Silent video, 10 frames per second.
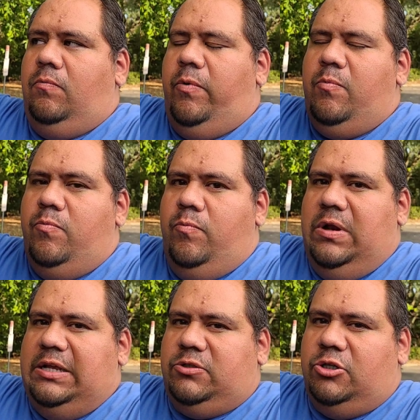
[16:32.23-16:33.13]
when
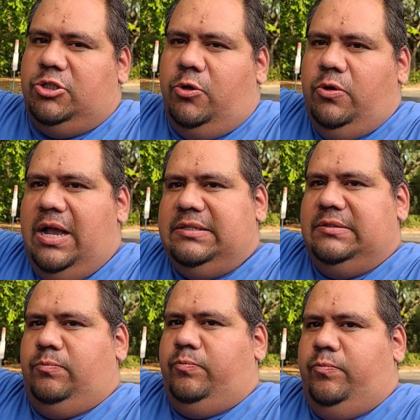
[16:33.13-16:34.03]
I start showing you guys
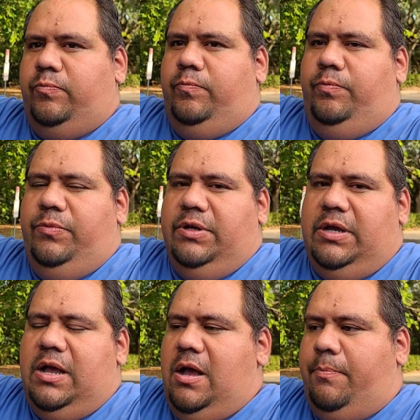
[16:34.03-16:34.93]

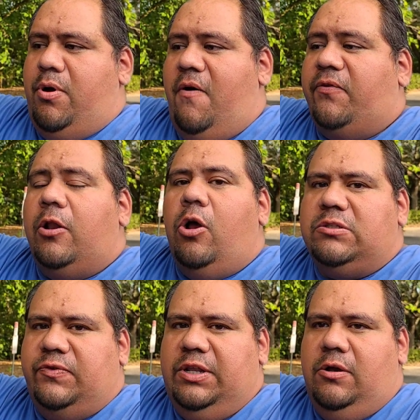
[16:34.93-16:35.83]
the profit or loss
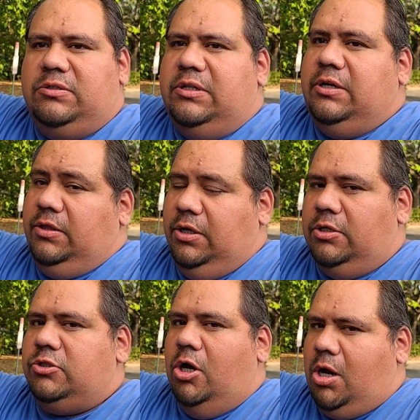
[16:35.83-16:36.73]
videos, they're going to
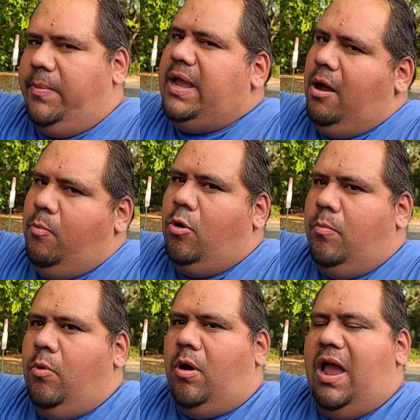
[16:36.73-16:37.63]
start coming out more and
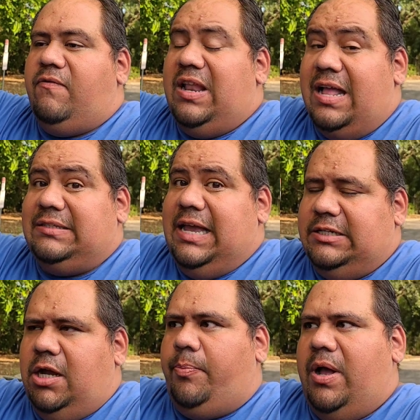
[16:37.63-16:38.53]
more. I have a lot to catch
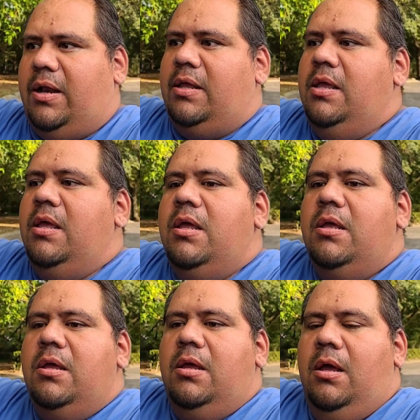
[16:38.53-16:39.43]
up on.
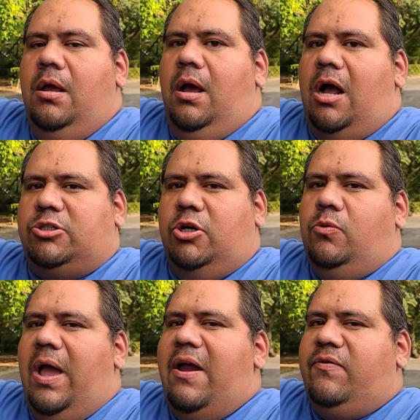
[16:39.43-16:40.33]
I'll show
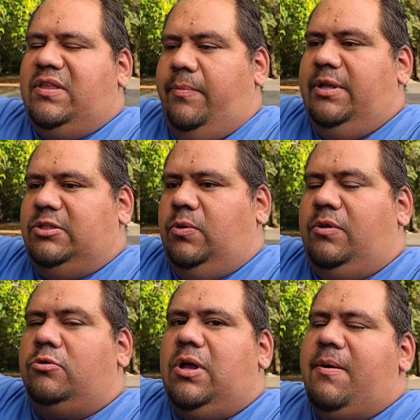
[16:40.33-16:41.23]
you everything I'm into, and
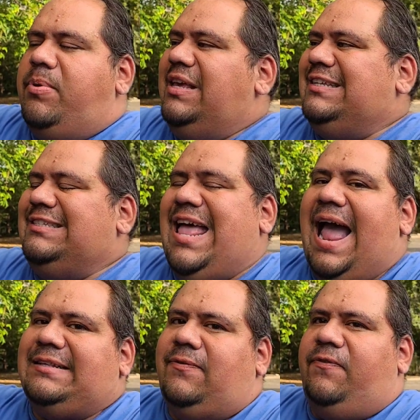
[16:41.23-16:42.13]
those will have to be
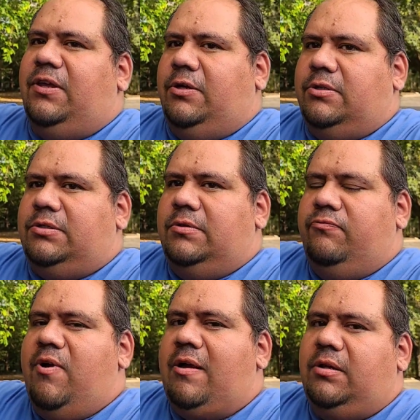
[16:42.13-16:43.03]
exact figures,
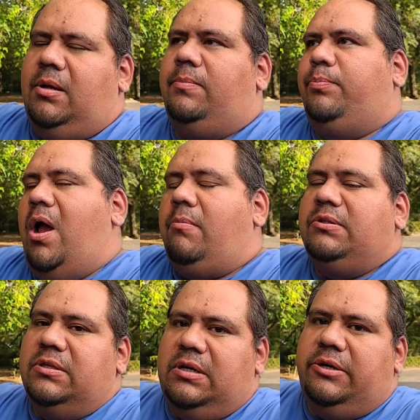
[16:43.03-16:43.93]
rounded up probably
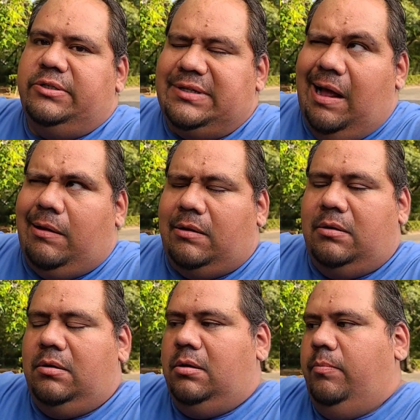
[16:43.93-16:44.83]
to the nearest dollar.
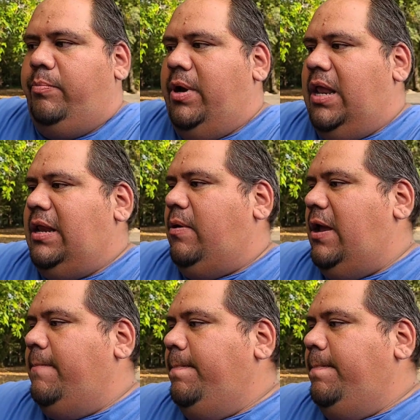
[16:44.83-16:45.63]
But anyway,